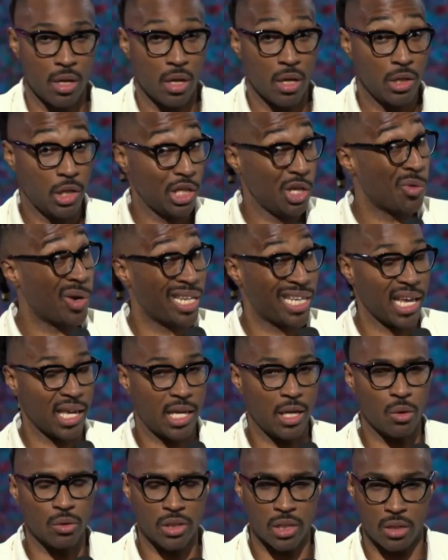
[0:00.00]
"Do you want to get
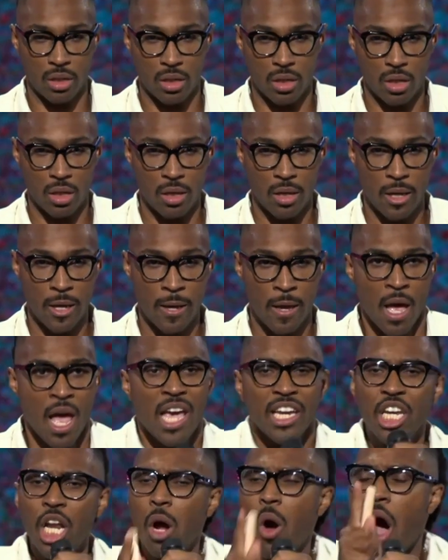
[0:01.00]
healed?"
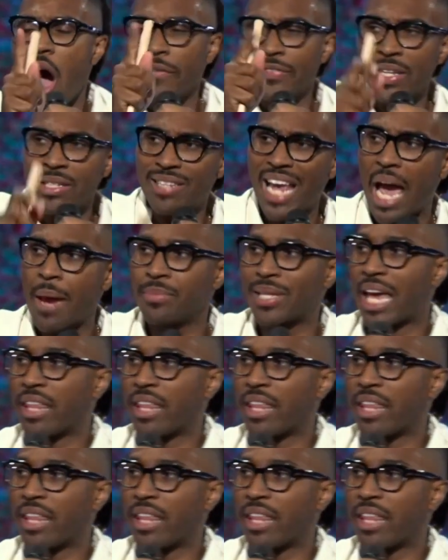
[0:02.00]
You know, oftentimes I